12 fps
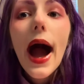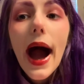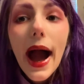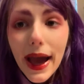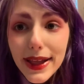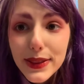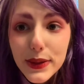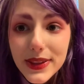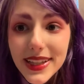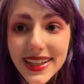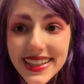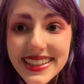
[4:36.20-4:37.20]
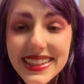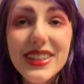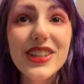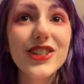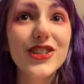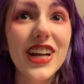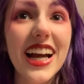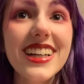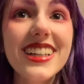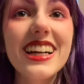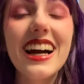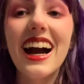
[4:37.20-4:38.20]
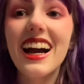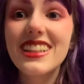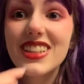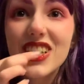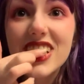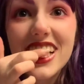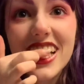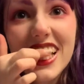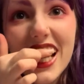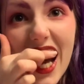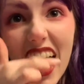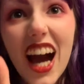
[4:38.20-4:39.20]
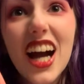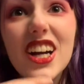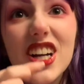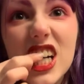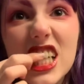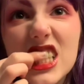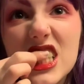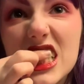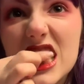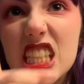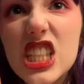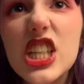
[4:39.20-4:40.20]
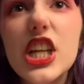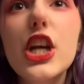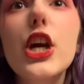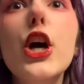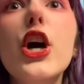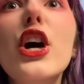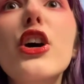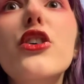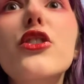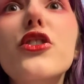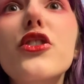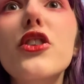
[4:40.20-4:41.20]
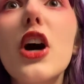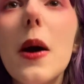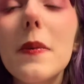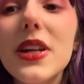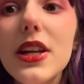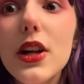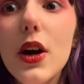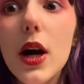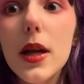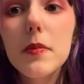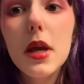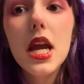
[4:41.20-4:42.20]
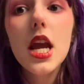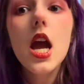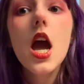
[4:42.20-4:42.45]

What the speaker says: I look like a wreck. I look like a Christmas tree vomited on me.